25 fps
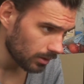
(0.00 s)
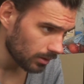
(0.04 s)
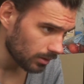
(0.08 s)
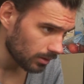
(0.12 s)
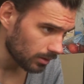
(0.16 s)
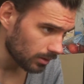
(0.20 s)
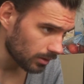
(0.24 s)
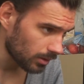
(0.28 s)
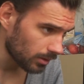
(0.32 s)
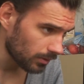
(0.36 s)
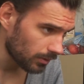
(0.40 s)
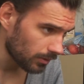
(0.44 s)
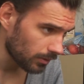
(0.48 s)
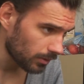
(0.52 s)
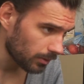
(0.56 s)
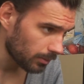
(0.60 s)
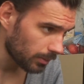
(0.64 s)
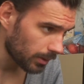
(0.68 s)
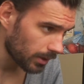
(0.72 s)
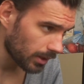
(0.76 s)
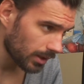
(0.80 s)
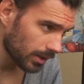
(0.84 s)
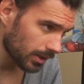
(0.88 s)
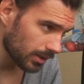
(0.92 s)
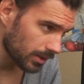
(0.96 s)
if we
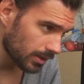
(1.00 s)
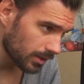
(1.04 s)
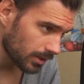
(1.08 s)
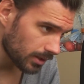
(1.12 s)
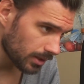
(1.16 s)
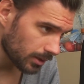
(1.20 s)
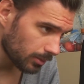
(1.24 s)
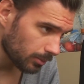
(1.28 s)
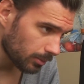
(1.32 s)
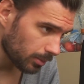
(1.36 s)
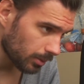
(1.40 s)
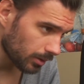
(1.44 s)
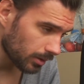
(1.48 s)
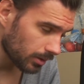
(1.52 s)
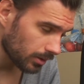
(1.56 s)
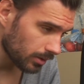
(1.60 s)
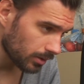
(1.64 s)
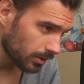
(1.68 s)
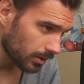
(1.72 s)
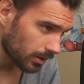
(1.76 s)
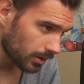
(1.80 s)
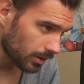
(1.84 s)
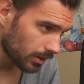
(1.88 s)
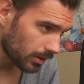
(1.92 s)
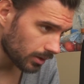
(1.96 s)
make it simple and
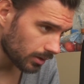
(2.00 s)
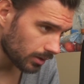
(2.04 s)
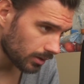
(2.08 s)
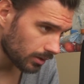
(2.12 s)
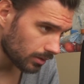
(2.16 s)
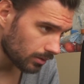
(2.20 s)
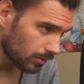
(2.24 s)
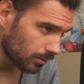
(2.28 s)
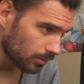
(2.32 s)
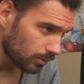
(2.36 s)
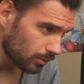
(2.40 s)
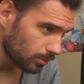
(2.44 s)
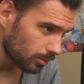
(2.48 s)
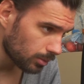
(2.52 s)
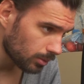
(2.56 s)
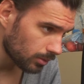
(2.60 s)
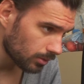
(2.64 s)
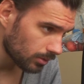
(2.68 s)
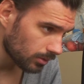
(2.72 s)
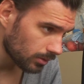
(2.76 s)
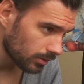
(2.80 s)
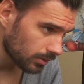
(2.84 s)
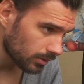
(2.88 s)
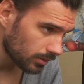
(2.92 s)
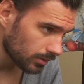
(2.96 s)
take a
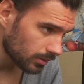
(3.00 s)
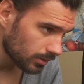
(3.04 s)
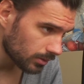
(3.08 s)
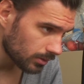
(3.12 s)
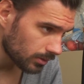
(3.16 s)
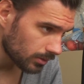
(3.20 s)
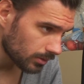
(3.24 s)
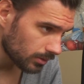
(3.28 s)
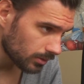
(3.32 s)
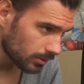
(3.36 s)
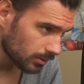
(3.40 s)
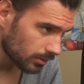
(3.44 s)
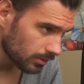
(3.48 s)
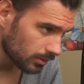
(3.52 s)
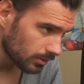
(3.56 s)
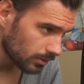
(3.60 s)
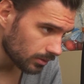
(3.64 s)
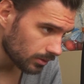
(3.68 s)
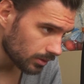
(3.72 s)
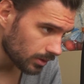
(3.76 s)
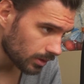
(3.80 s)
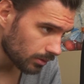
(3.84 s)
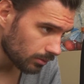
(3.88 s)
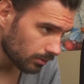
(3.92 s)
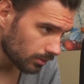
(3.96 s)

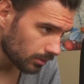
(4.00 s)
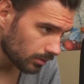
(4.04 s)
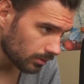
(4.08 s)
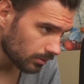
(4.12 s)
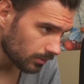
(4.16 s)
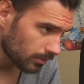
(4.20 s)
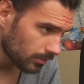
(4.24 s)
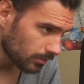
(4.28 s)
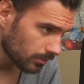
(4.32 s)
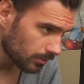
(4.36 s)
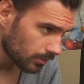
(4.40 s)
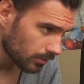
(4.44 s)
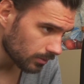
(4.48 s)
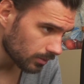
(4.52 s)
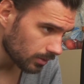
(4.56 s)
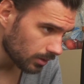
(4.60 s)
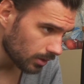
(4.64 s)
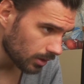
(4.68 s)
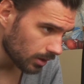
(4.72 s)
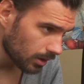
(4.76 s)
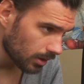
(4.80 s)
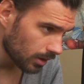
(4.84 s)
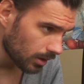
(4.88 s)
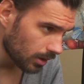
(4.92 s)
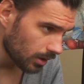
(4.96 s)
2.0
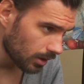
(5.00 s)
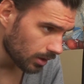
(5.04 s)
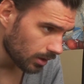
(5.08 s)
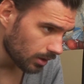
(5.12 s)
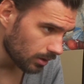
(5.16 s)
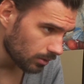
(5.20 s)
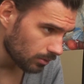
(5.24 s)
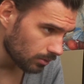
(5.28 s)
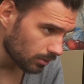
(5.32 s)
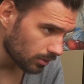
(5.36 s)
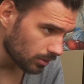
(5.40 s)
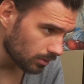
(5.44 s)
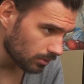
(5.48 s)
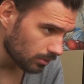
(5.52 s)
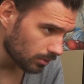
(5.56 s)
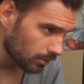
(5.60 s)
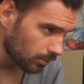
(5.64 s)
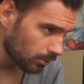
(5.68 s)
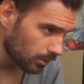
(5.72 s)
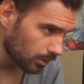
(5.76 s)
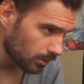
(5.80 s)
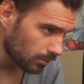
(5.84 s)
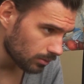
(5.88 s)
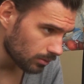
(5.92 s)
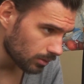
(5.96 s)
risk
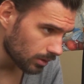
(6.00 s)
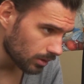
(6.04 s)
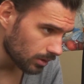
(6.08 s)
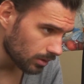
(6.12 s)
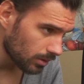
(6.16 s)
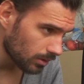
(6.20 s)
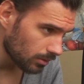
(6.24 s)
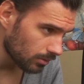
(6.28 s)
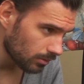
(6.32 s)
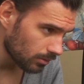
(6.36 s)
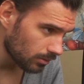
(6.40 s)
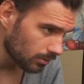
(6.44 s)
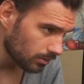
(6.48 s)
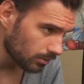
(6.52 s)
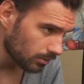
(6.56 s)
reward ratio,